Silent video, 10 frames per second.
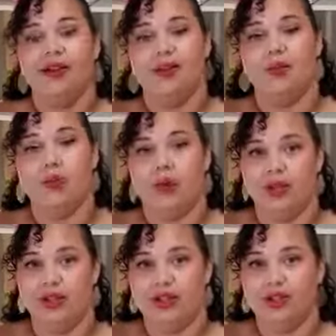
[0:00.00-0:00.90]
then what
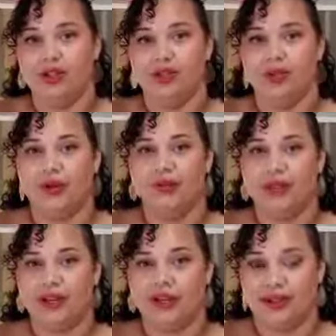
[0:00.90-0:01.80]
you need to do
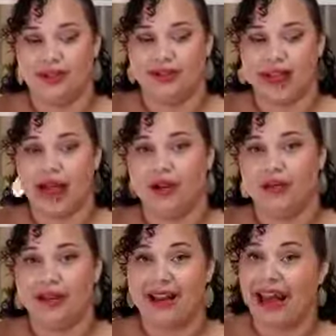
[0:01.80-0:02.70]
is add
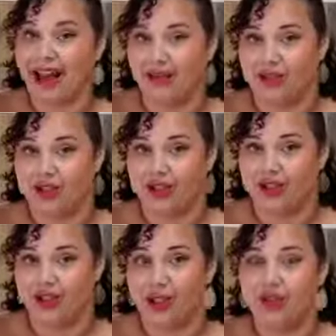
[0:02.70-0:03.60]
up an
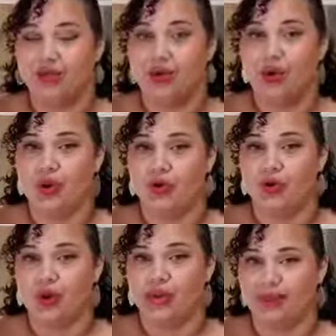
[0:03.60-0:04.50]
average. So,
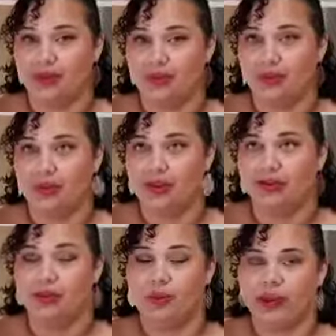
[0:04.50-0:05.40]
for example,
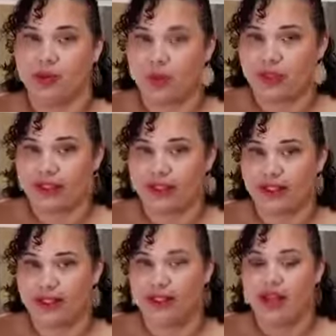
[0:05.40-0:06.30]
if you're paid
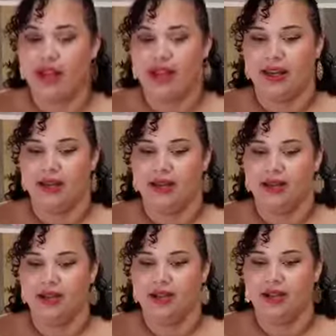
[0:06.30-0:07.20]
weekly
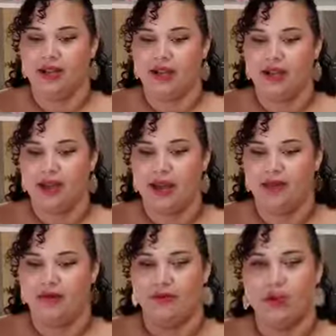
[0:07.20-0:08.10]
and you
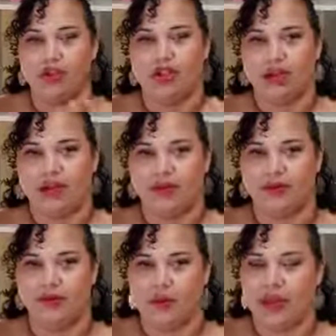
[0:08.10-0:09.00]
have 4 checks
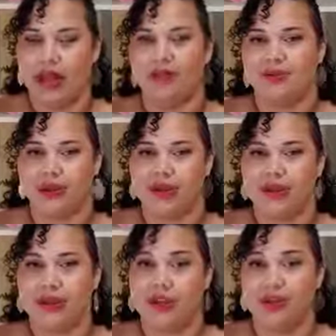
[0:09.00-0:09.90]
from the past month
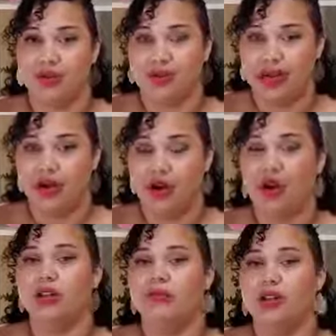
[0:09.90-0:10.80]
and you take
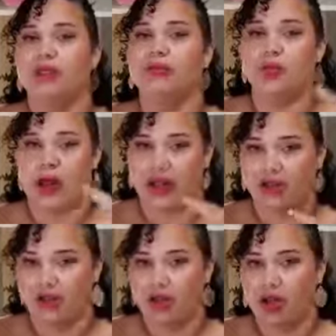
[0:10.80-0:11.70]
all of them, you add
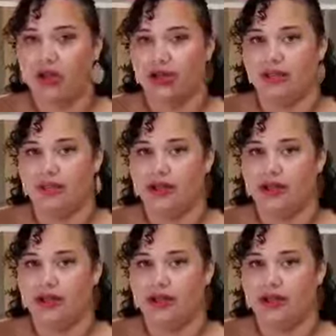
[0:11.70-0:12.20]
them all up,